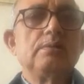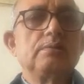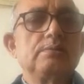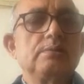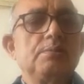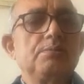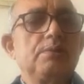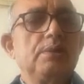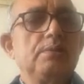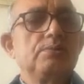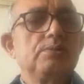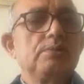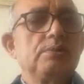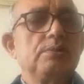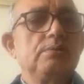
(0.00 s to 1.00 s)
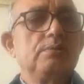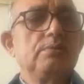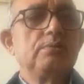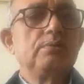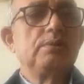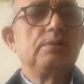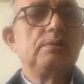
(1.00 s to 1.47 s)
sometimes
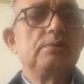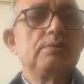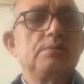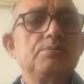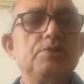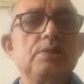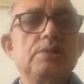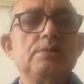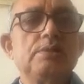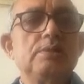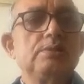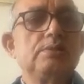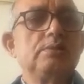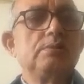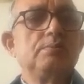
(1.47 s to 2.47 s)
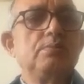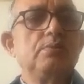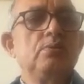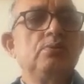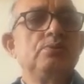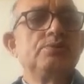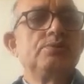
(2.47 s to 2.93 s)
the subject is
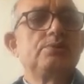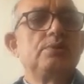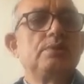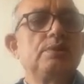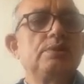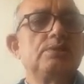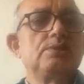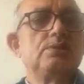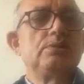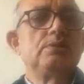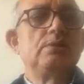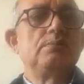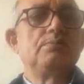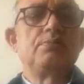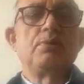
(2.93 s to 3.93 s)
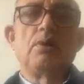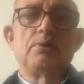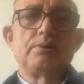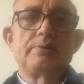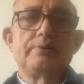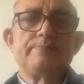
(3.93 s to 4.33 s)
opposed against the plot.